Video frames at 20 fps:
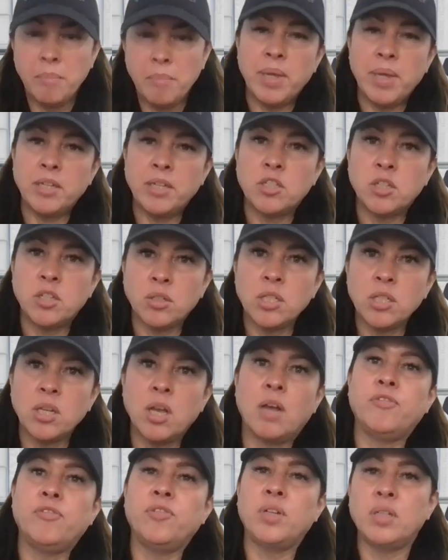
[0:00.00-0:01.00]
Mental
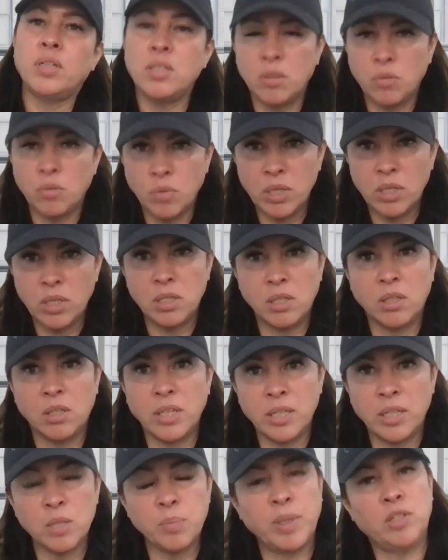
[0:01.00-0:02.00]
toughness and
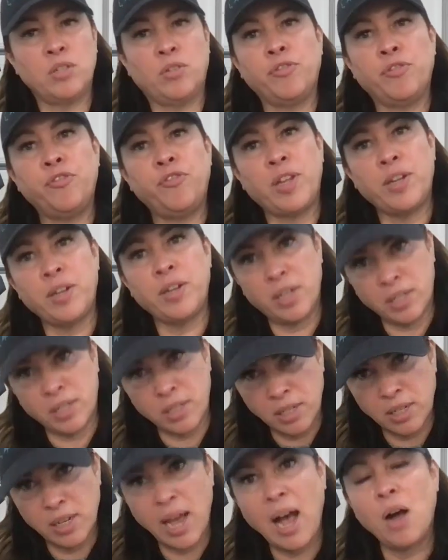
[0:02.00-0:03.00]
resilience, mental fitness
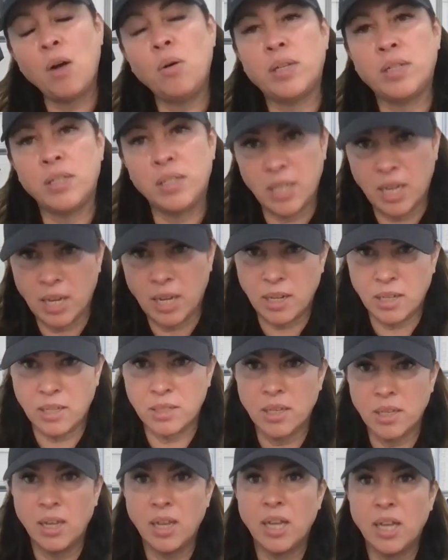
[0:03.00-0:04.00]

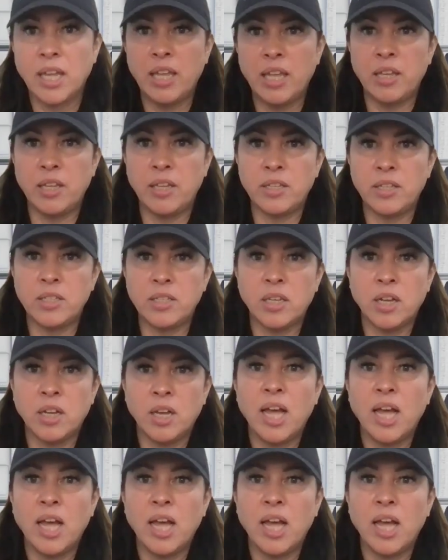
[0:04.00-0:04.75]
nowadays is